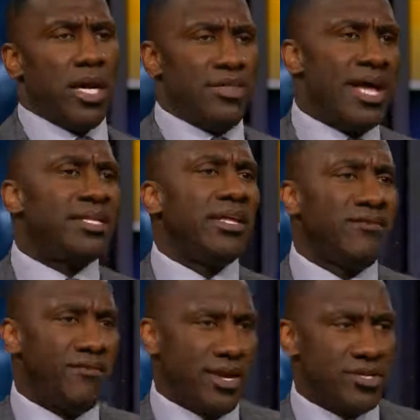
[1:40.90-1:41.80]
and that
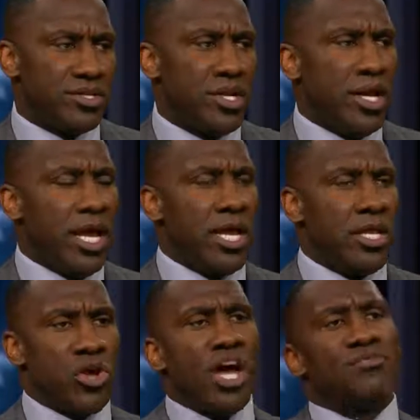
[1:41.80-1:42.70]
defense.
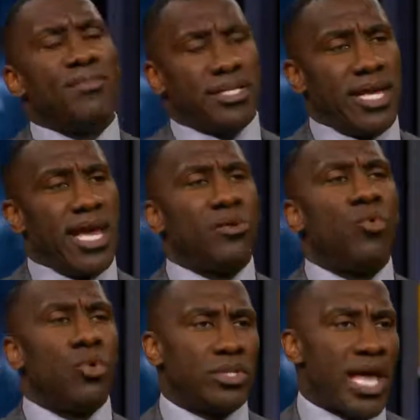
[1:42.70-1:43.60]
And Josh
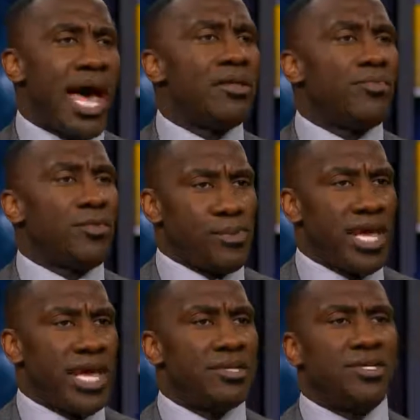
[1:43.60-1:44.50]
McDaniel will dial up the
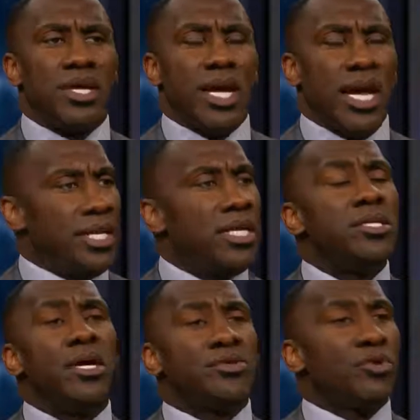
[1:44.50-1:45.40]
plays, and
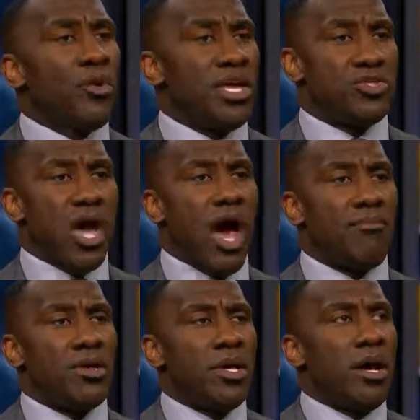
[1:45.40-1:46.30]
he does a great
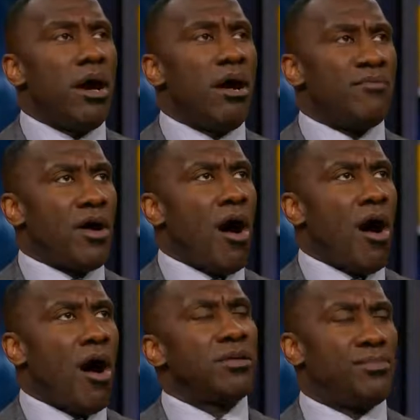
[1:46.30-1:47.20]
job of
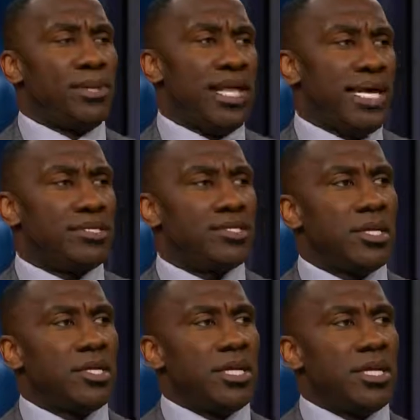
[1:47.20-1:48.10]
calling plays.
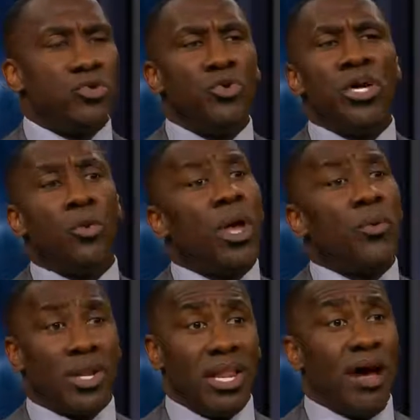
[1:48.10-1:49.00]
Now, you can get away
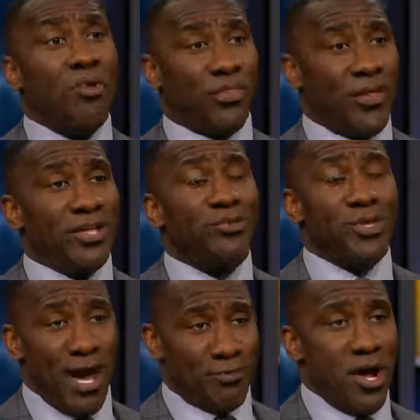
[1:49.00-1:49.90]
with a lot more things
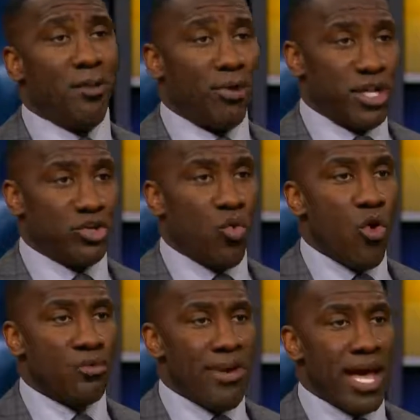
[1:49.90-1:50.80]
when you have Tom Brady as your
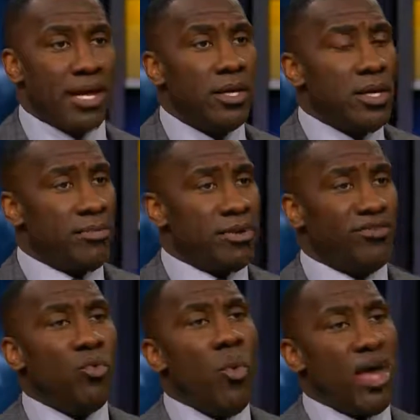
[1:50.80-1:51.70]
quarterback. But
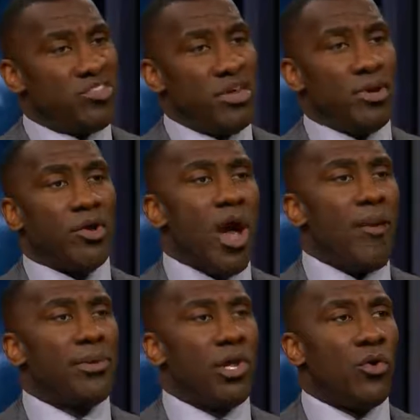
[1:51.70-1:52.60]
if you watch Jimmy
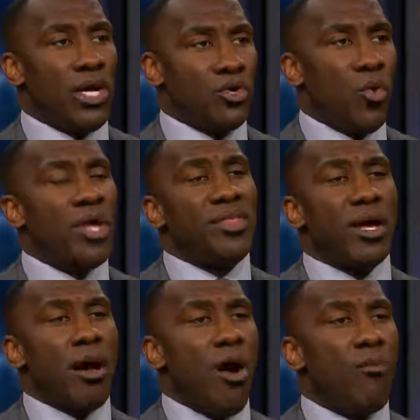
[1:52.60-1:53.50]
Garoppolo and the way
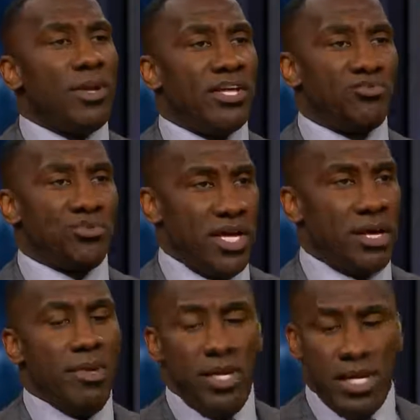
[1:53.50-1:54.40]
they call plays with
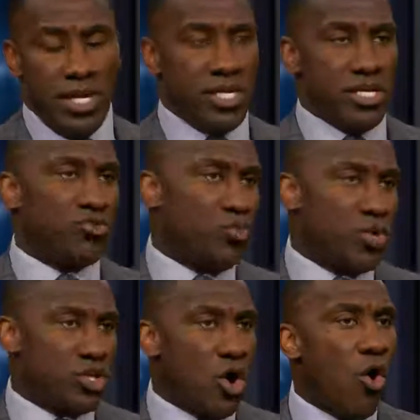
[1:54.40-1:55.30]
him, and then
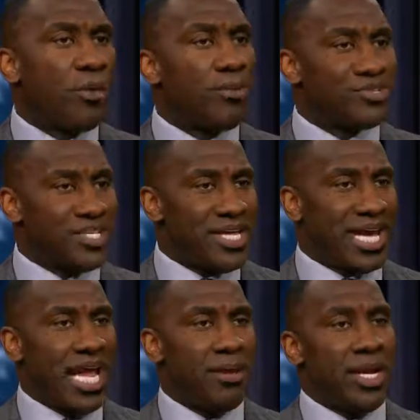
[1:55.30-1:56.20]
when Jacoby
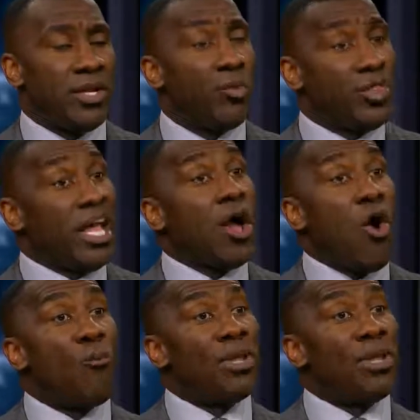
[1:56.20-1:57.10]
Brissett came in and when they
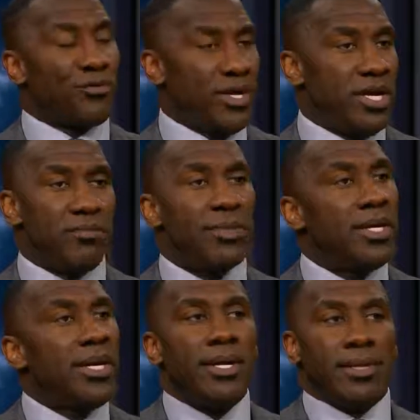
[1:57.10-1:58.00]
call plays for him,
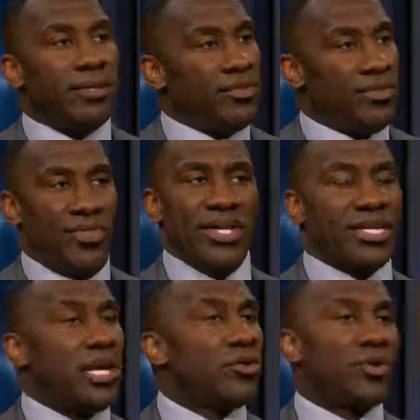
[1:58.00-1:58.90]
they
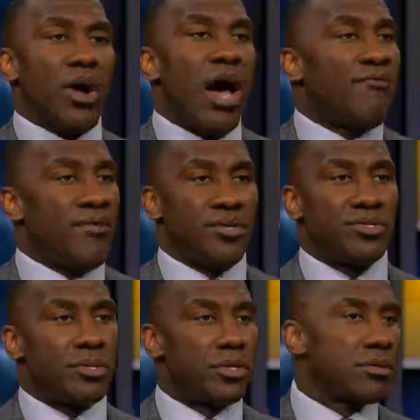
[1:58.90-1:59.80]
tailor their
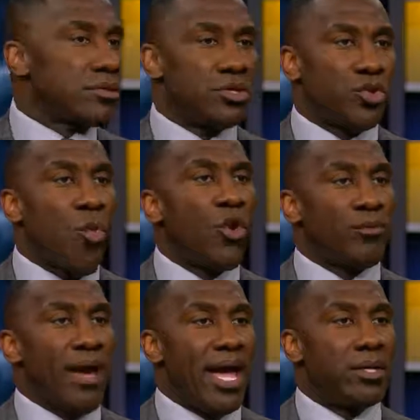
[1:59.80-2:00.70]
offense to the
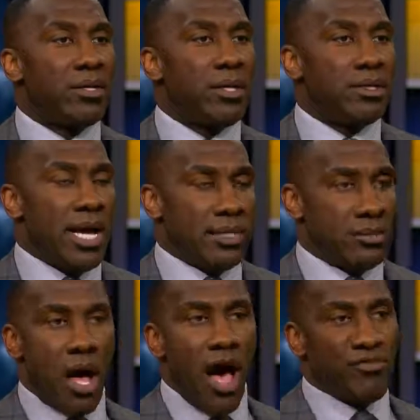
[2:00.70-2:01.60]
quarterback. Now,
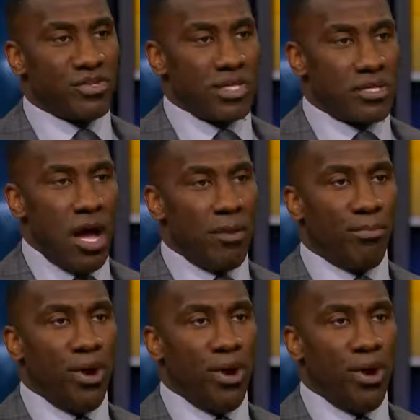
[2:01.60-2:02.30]
obviously, Tom